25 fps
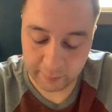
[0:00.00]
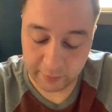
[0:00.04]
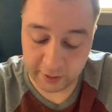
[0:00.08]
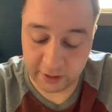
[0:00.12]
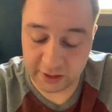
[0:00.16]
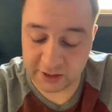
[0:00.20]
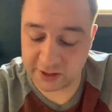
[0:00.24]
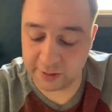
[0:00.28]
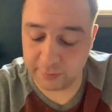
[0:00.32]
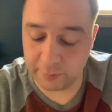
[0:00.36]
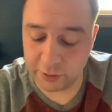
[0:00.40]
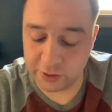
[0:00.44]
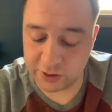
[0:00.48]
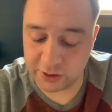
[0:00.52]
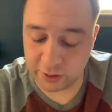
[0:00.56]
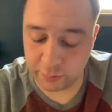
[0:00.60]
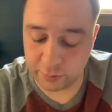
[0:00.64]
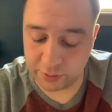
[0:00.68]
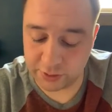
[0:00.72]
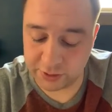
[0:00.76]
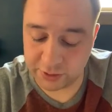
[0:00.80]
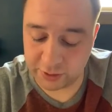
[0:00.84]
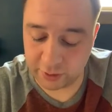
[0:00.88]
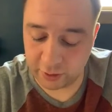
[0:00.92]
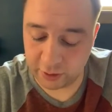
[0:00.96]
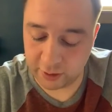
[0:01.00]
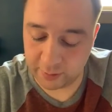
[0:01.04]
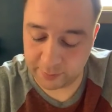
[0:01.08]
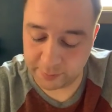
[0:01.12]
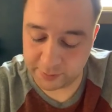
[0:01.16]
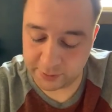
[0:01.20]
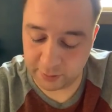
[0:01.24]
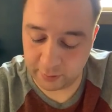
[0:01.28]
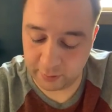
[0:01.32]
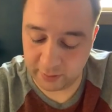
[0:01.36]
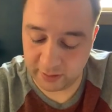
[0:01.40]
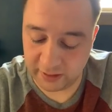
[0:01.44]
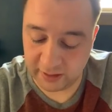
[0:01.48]
Because the music was turned up
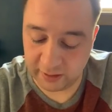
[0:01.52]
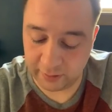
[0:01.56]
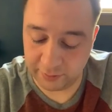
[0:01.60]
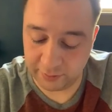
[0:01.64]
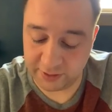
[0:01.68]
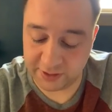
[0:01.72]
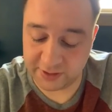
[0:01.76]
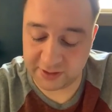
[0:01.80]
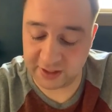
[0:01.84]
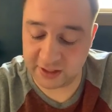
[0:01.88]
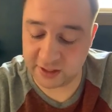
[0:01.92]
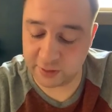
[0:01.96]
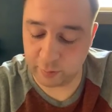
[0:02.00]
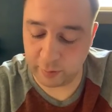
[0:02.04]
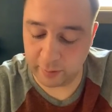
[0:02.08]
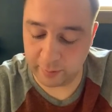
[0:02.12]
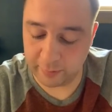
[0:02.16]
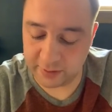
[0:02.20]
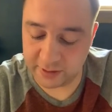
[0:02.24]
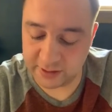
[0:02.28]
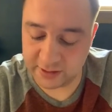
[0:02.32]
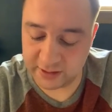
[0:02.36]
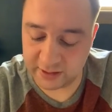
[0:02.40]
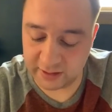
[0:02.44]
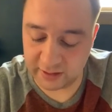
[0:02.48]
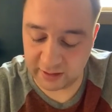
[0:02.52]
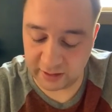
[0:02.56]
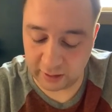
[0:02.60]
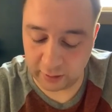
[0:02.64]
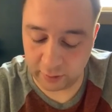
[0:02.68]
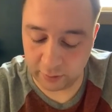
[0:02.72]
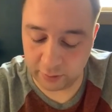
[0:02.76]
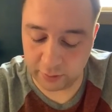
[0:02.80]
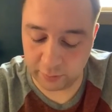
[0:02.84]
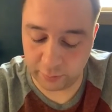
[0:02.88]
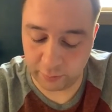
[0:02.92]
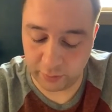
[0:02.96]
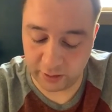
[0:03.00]
so loud, the 6 women didn't
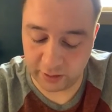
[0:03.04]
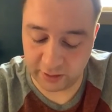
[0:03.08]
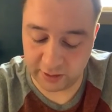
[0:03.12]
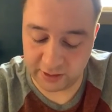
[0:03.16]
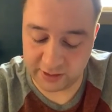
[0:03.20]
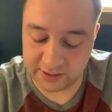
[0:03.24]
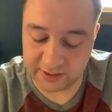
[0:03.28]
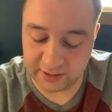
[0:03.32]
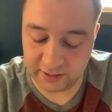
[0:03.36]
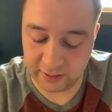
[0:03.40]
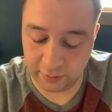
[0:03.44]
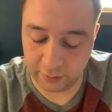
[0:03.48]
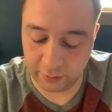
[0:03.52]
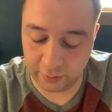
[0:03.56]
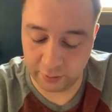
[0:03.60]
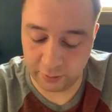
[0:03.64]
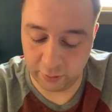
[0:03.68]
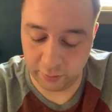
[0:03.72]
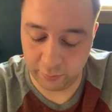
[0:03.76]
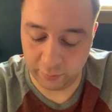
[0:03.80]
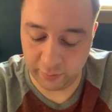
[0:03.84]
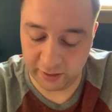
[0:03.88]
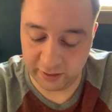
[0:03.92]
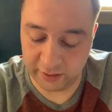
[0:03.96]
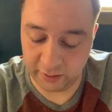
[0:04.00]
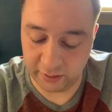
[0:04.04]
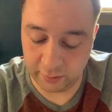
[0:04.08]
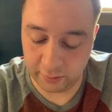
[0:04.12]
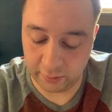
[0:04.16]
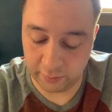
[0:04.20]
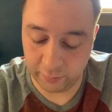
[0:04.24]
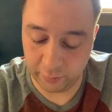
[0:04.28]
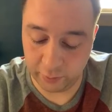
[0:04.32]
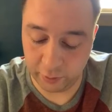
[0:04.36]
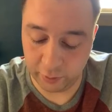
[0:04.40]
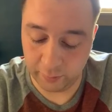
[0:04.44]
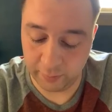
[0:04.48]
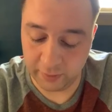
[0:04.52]
hear the ruckus that occurred right in the
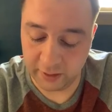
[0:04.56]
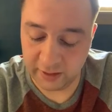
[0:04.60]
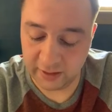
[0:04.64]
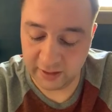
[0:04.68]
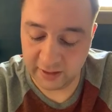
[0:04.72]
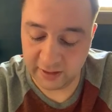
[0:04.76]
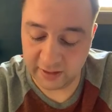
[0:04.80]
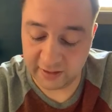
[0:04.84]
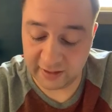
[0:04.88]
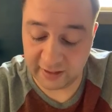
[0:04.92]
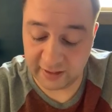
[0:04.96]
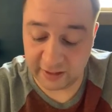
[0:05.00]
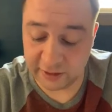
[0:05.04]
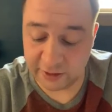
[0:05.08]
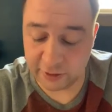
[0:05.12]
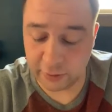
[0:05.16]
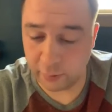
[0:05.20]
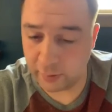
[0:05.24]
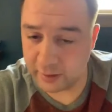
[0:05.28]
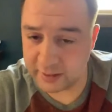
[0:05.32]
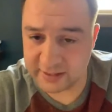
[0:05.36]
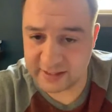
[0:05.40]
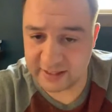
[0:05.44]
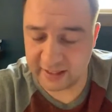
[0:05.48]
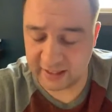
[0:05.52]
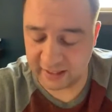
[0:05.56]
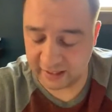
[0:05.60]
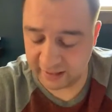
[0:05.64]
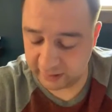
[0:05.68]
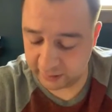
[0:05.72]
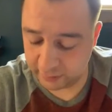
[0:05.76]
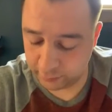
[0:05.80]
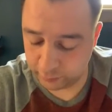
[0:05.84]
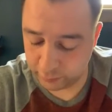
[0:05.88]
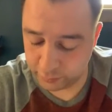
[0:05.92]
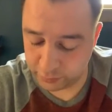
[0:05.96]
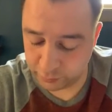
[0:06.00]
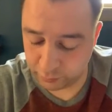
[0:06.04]
other room. They had no idea
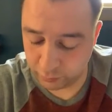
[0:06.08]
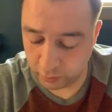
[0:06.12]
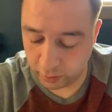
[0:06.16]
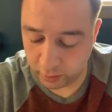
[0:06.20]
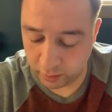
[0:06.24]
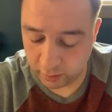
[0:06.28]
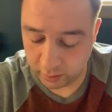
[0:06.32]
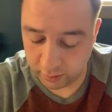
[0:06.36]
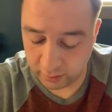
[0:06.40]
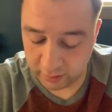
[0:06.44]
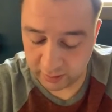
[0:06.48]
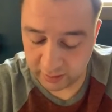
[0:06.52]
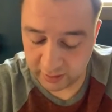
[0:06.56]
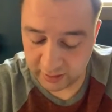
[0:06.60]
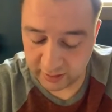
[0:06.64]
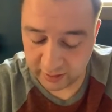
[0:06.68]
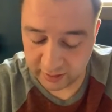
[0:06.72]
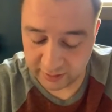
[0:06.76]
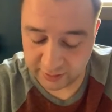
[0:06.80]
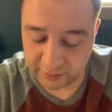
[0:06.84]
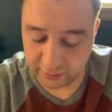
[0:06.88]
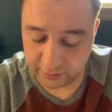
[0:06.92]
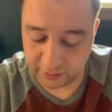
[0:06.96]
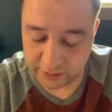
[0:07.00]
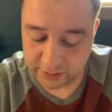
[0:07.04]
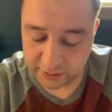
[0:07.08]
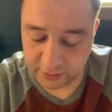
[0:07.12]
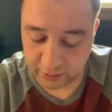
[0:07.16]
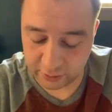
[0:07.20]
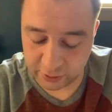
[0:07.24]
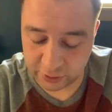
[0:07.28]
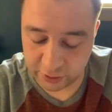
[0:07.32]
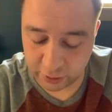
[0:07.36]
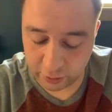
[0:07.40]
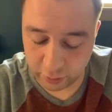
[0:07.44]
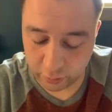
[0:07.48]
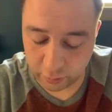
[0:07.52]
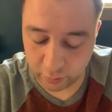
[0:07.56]
anything was wrong. until they saw
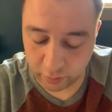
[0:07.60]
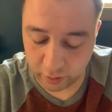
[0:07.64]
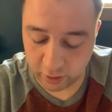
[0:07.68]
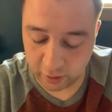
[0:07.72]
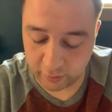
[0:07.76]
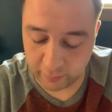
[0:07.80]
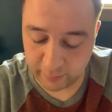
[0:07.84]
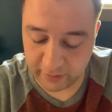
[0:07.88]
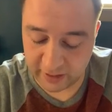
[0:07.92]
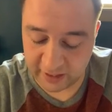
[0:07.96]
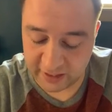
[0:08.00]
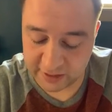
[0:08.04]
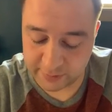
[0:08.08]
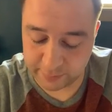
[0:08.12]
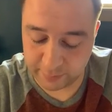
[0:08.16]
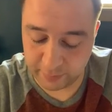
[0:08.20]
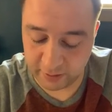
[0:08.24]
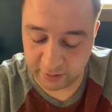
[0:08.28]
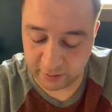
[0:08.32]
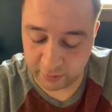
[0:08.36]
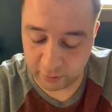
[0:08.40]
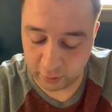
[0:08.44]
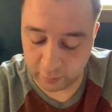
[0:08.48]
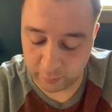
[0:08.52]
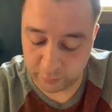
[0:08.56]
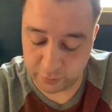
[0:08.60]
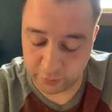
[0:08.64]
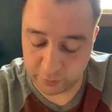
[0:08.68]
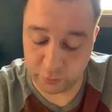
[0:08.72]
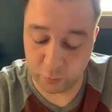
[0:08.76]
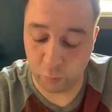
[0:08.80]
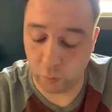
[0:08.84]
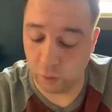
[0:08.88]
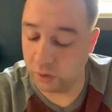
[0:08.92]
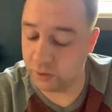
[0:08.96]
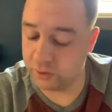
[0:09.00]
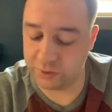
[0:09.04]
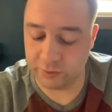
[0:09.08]
two armed masked men almost
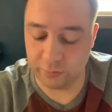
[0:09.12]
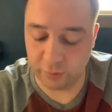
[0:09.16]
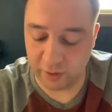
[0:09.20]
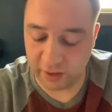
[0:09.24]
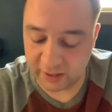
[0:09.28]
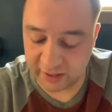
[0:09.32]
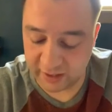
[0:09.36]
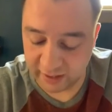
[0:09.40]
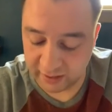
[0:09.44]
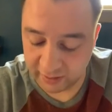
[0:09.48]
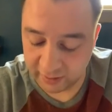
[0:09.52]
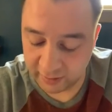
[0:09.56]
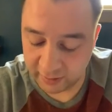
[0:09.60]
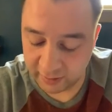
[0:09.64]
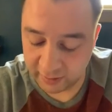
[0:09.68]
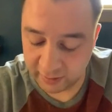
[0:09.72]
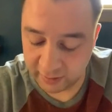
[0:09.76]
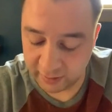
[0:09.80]
waltz right in.